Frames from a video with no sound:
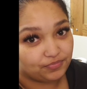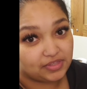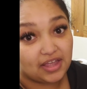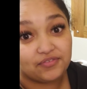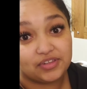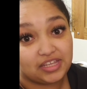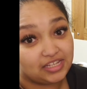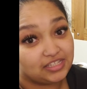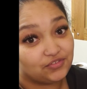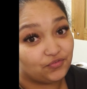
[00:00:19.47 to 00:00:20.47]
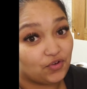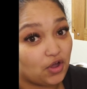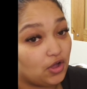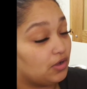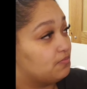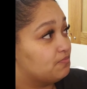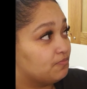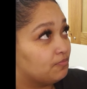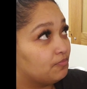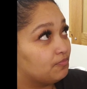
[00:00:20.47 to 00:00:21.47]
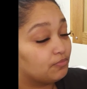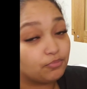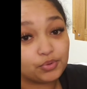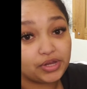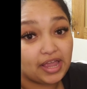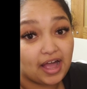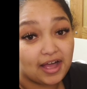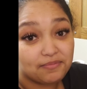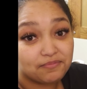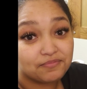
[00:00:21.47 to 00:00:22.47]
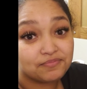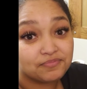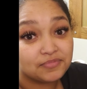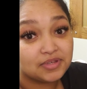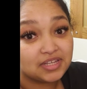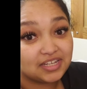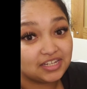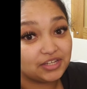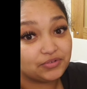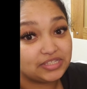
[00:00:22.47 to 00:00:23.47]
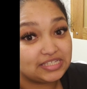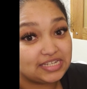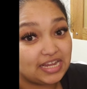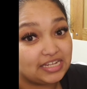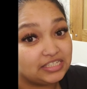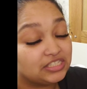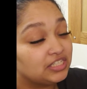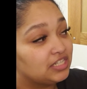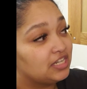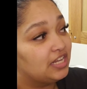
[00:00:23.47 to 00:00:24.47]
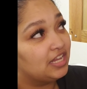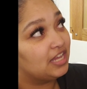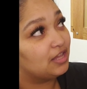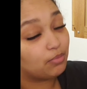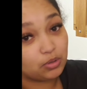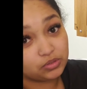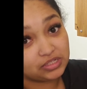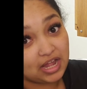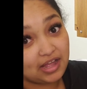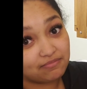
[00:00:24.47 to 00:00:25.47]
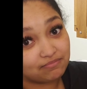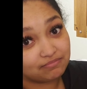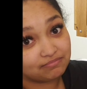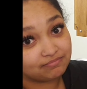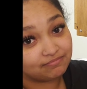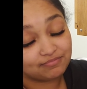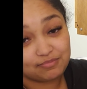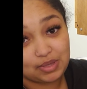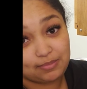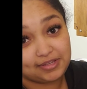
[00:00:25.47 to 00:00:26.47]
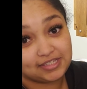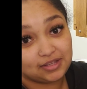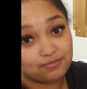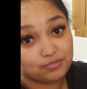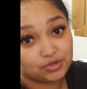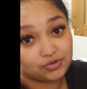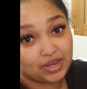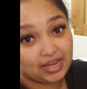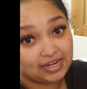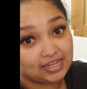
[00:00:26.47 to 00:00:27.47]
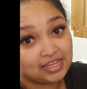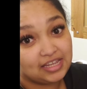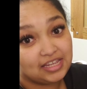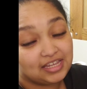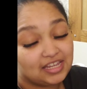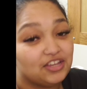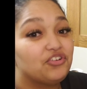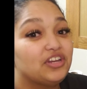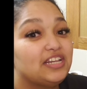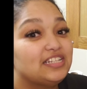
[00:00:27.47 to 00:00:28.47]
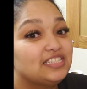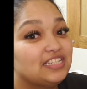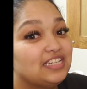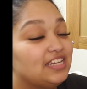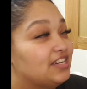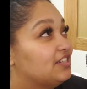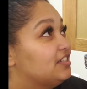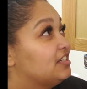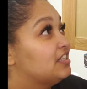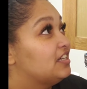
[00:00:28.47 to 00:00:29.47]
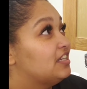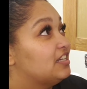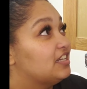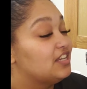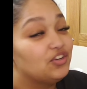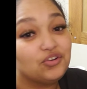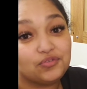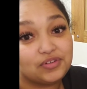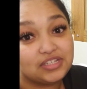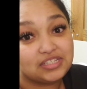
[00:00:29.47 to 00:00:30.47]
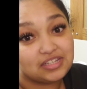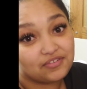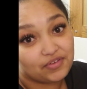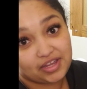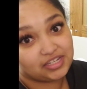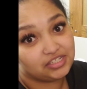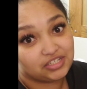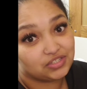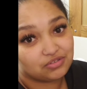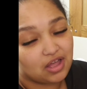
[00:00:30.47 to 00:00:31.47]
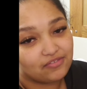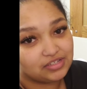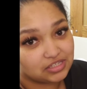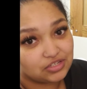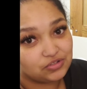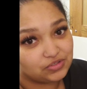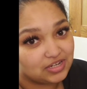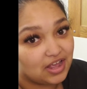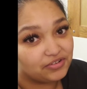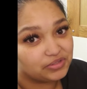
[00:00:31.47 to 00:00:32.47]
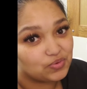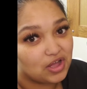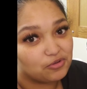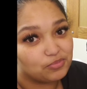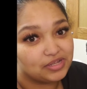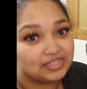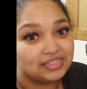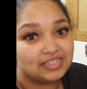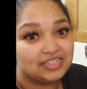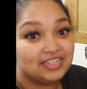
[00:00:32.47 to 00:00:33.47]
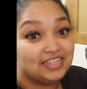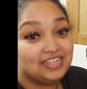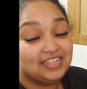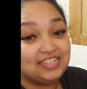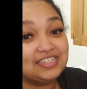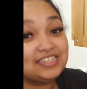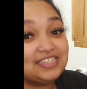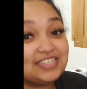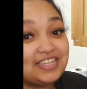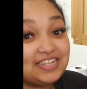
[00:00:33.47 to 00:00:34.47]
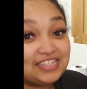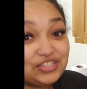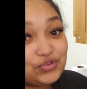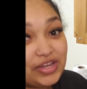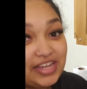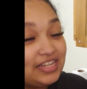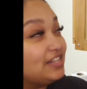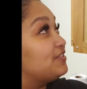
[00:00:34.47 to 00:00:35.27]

definitely it's from pre-op, liquid stage, post-op, maybe some pureed ingredients in here, and hopefully stuff I could just obviously use now as well. But let's get into it.